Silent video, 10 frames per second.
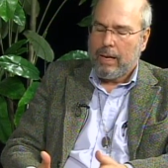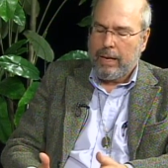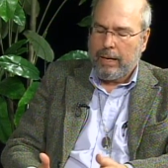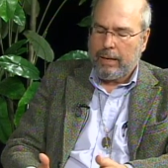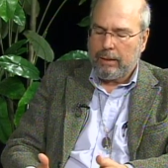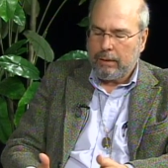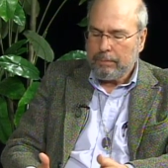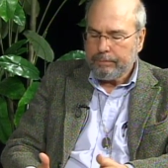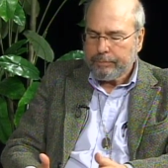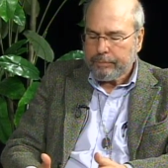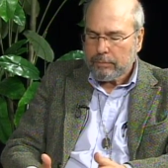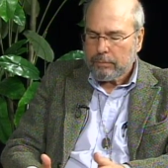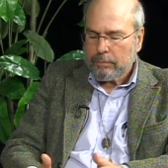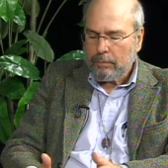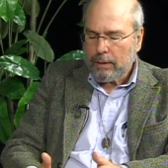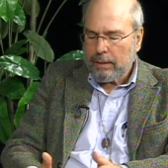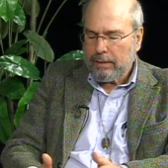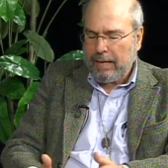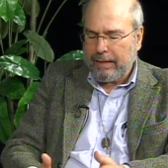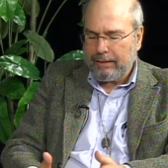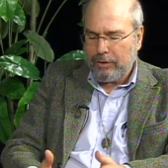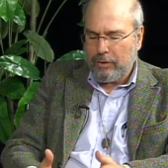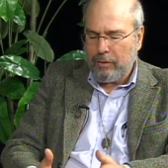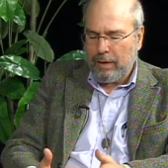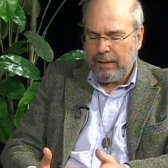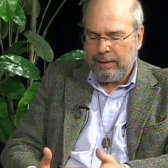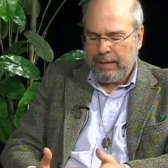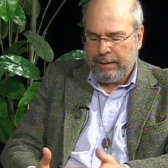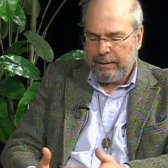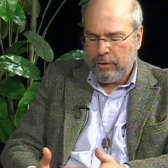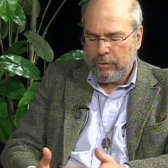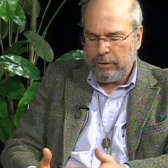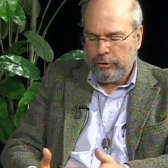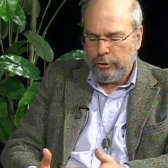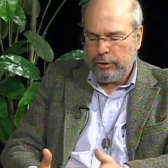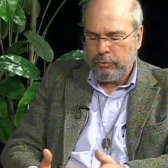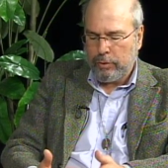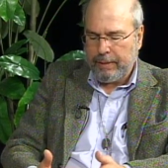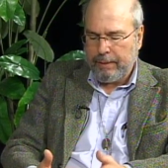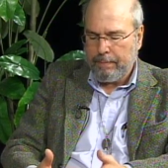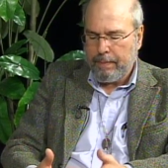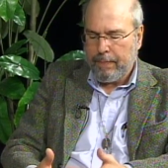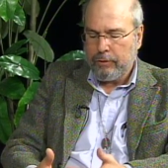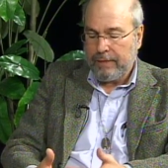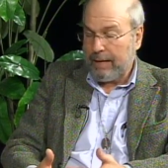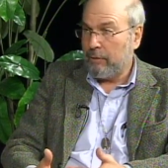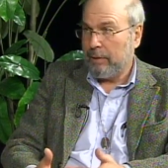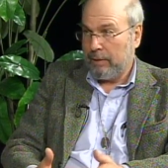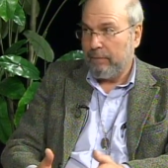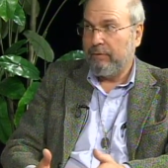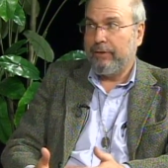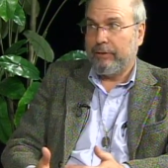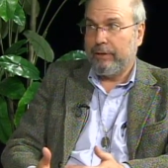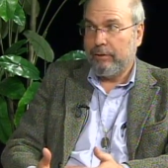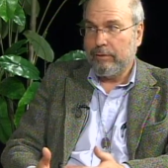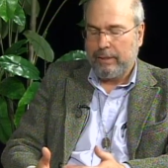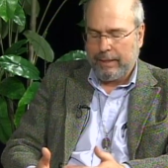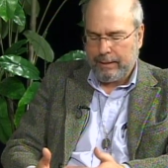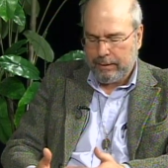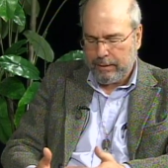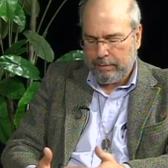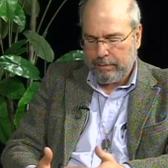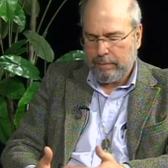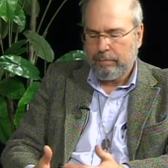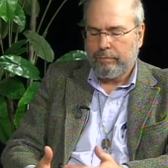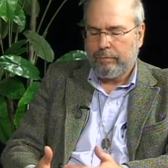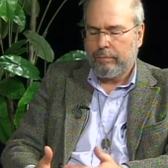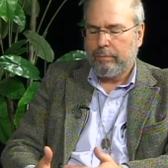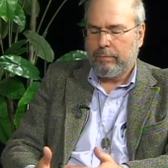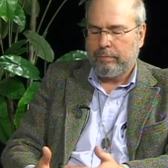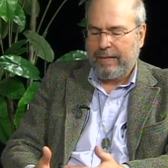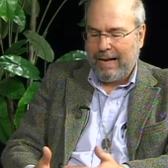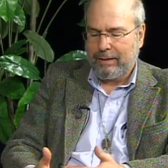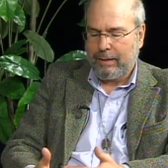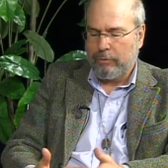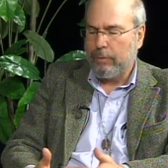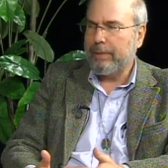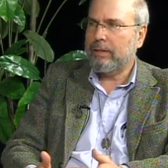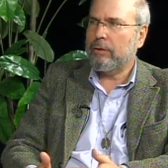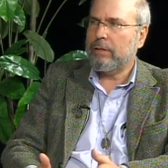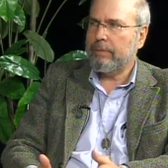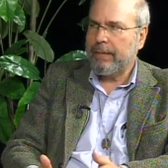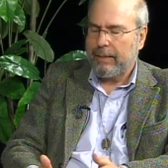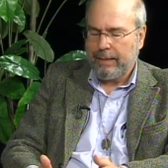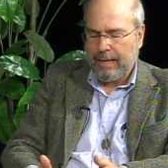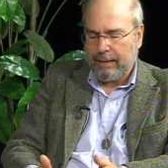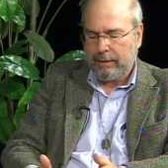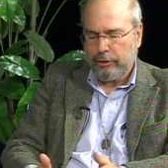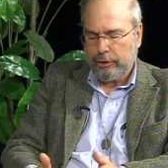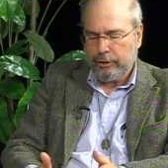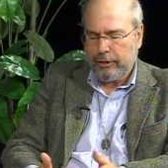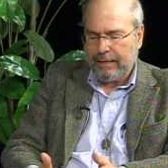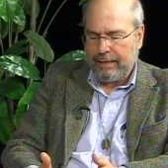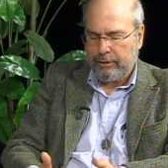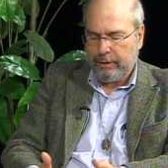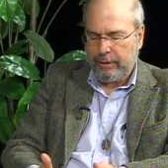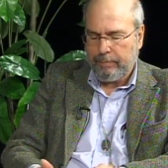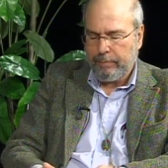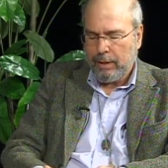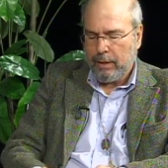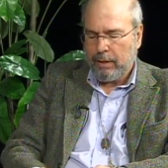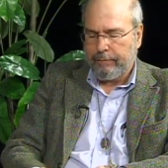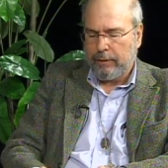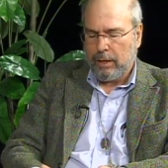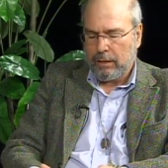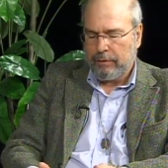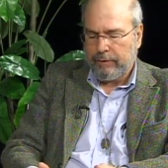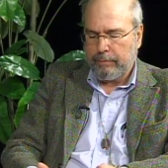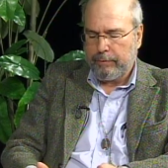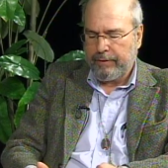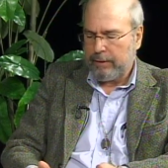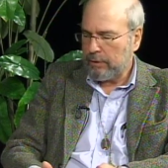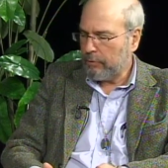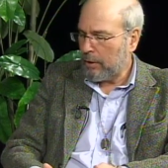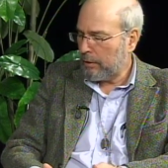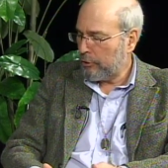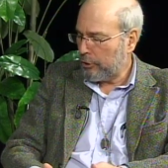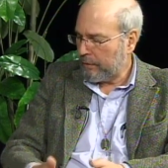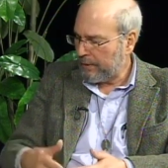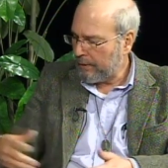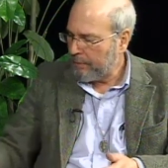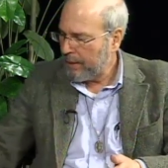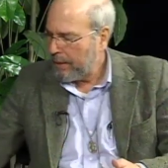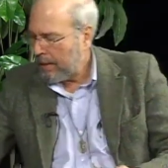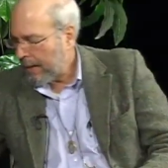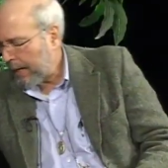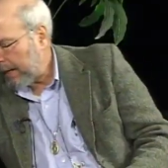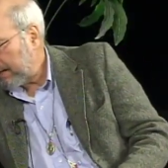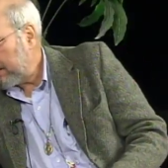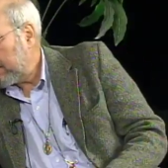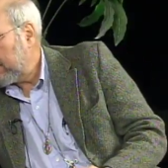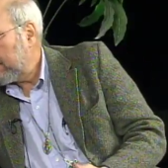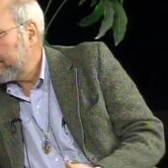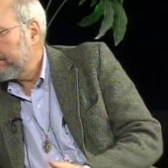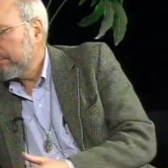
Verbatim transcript: And uh, so I, I, know a Jewish woman who's now a very enthusiastic Catholic woman, so to speak, in the Catholic Church. She's actually a philosophy professor, Rhonda Chervin. And um,